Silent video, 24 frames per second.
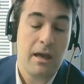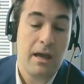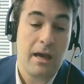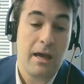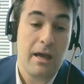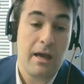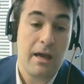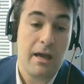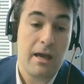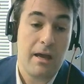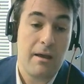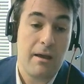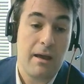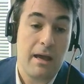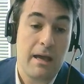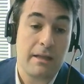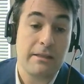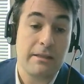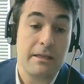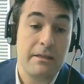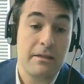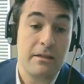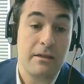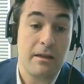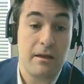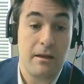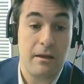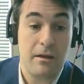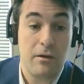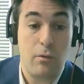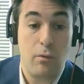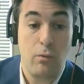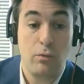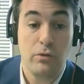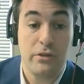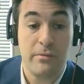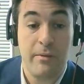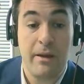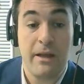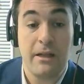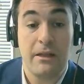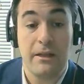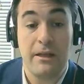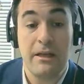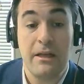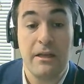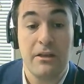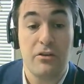And then
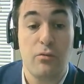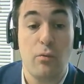ultimately,